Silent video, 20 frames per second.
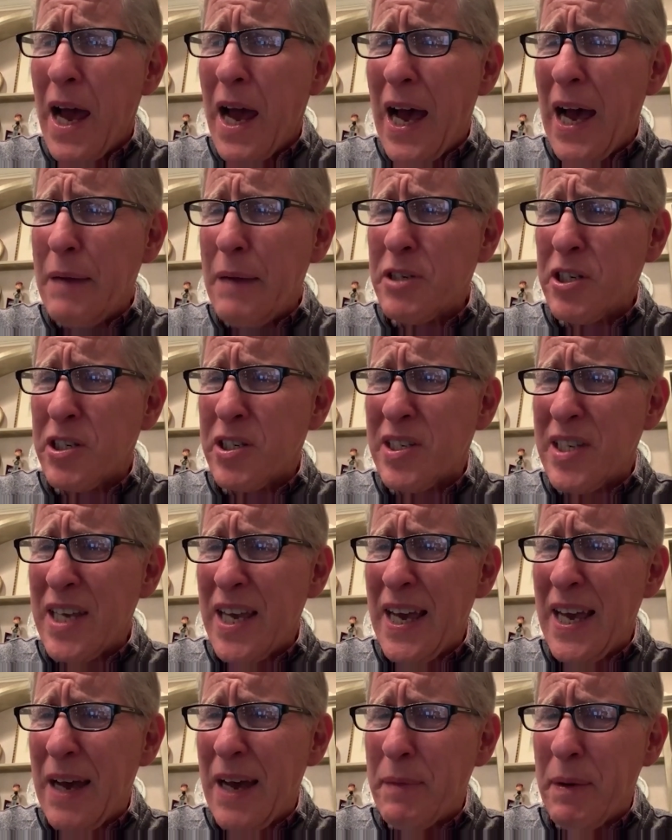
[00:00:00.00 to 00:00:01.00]
I'm just
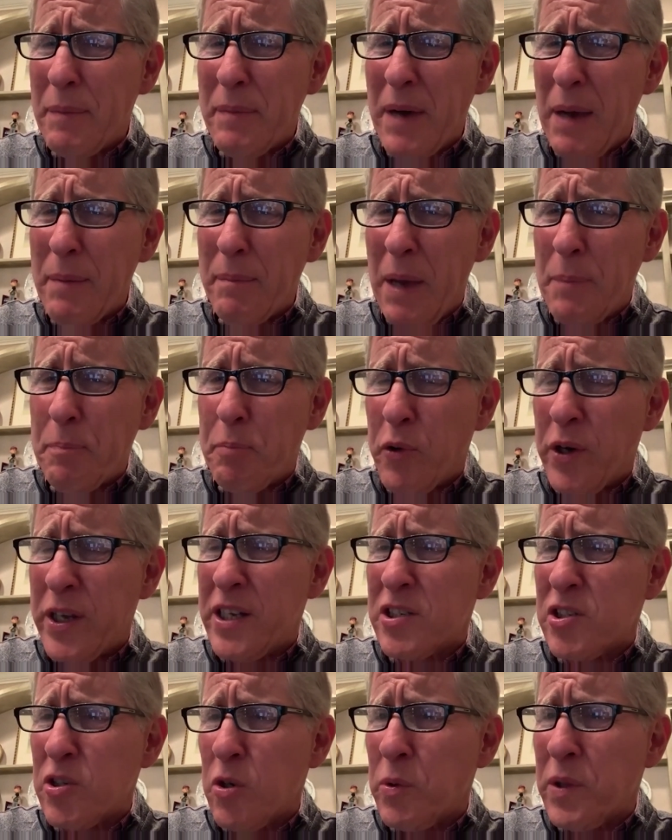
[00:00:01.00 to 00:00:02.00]
saying, my point
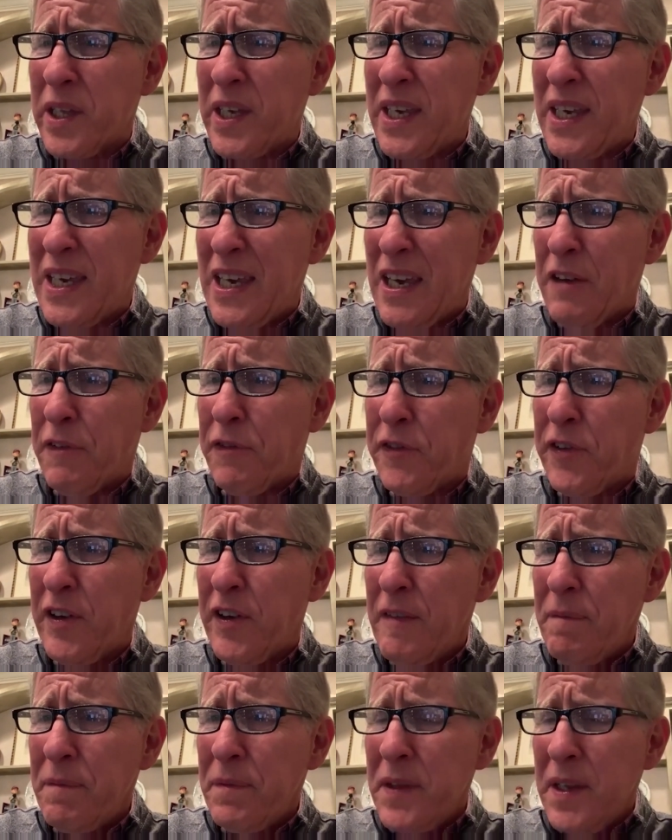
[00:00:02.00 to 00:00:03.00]
is only if
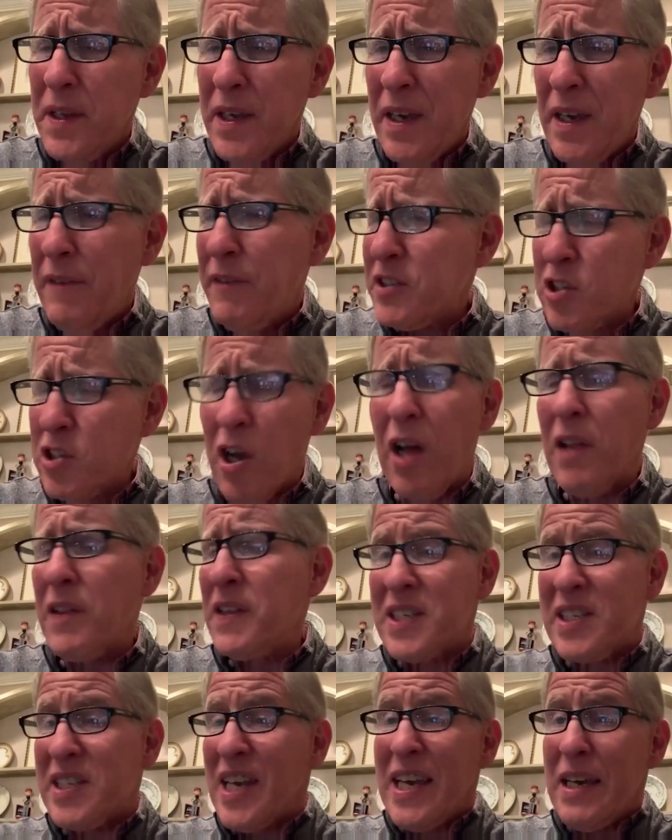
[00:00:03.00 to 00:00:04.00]
it's all
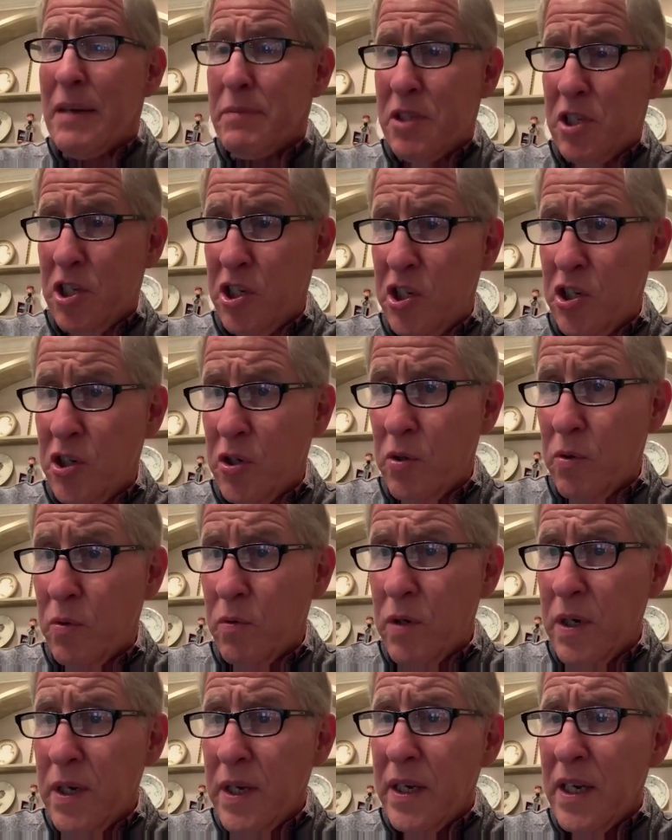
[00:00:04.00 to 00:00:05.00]
the same to
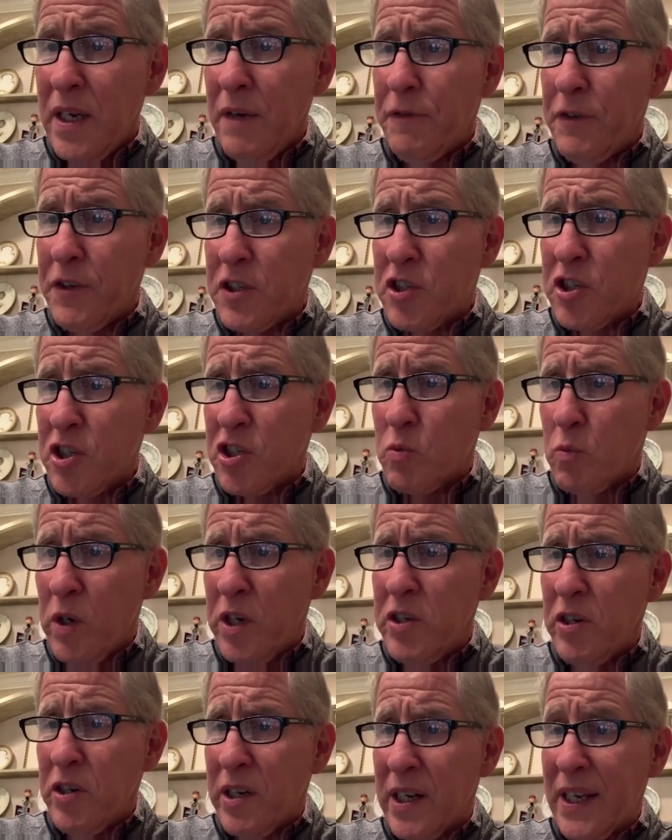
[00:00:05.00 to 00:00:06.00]
you, if it's just
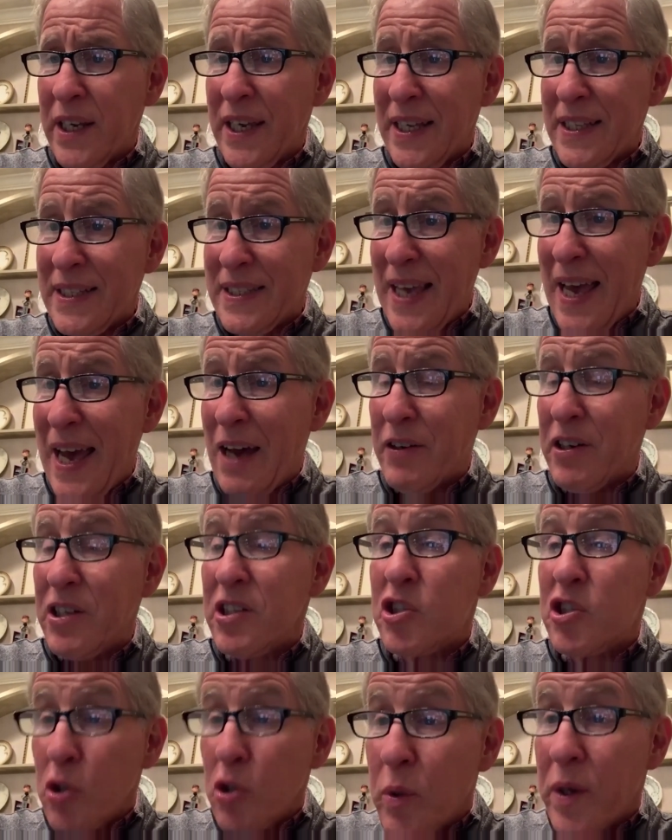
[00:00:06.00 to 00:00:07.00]
when you're going to get down
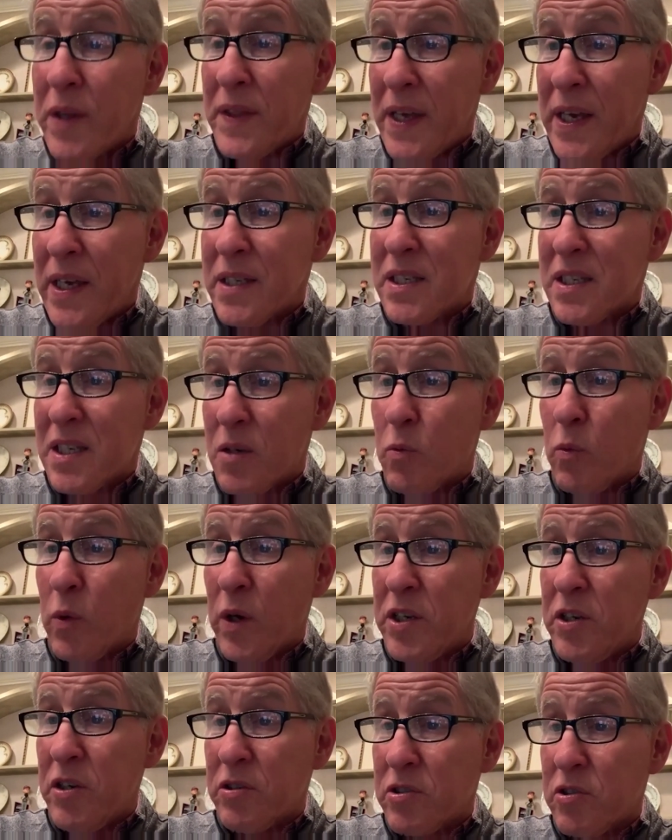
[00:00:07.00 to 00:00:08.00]
and doing this, and
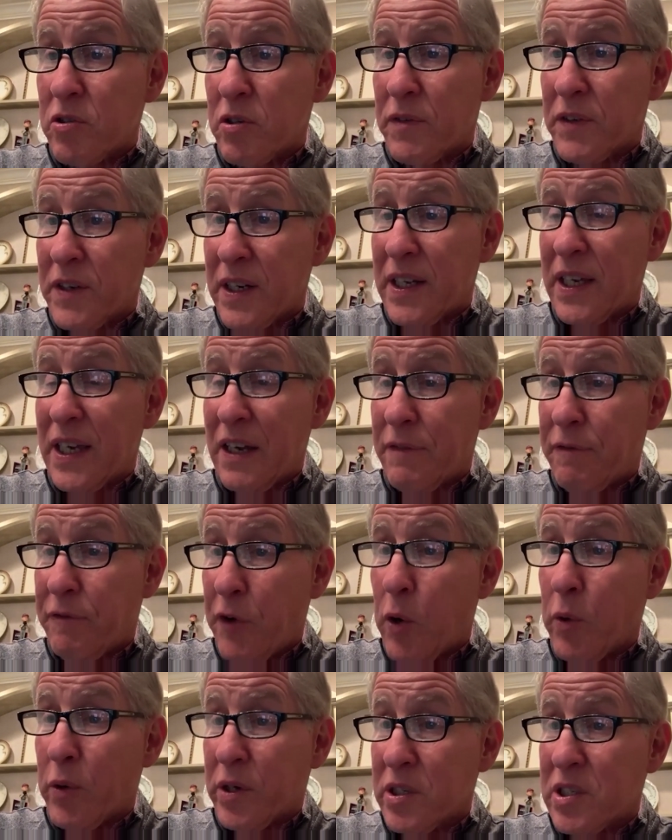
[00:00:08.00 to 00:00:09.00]
when you're sort of going to get
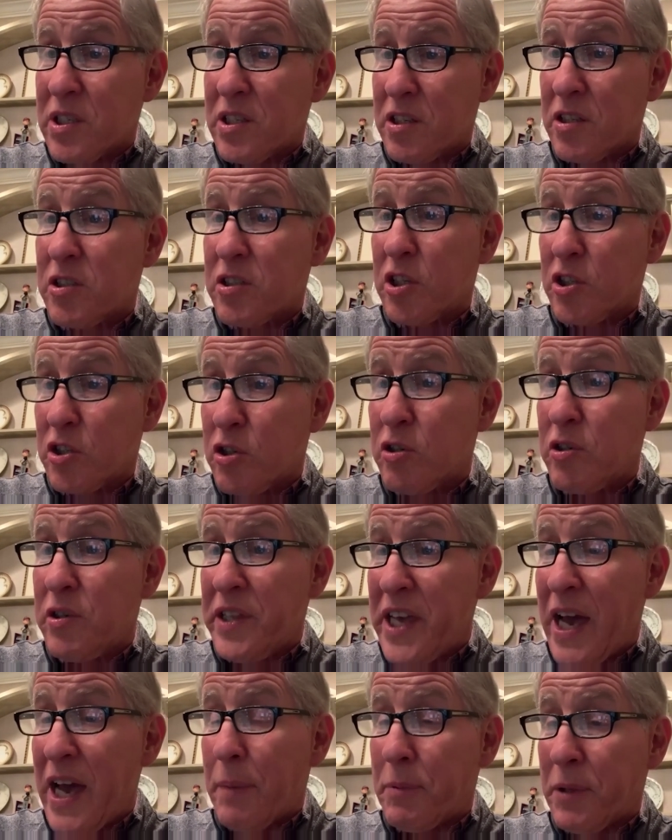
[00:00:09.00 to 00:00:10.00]
focused to turn
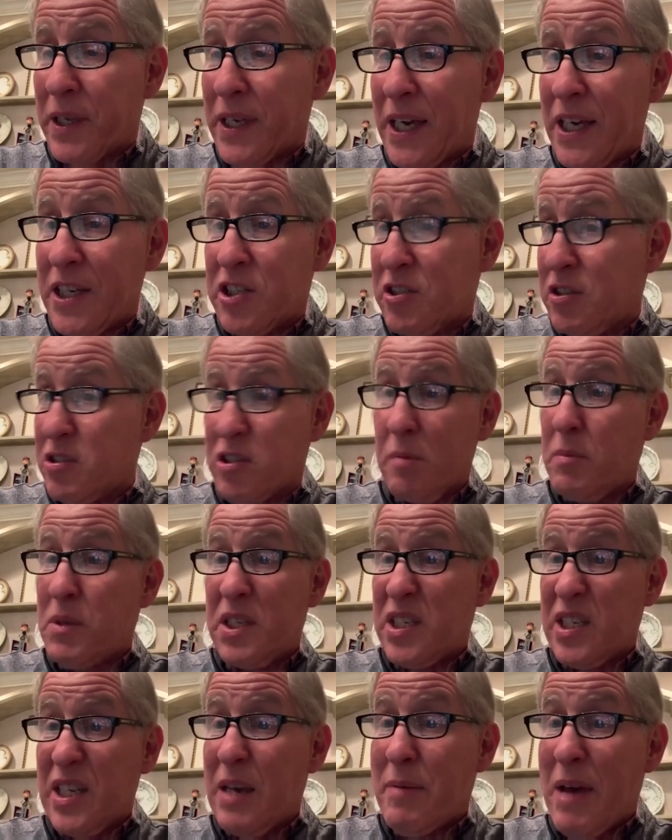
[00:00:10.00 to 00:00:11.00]
the application, it's going to be
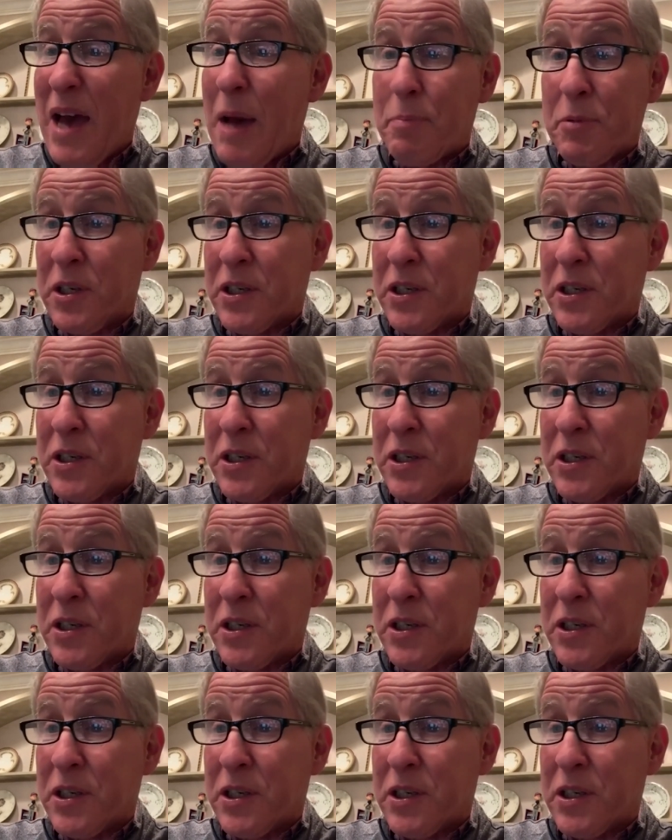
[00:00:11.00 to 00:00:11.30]
the same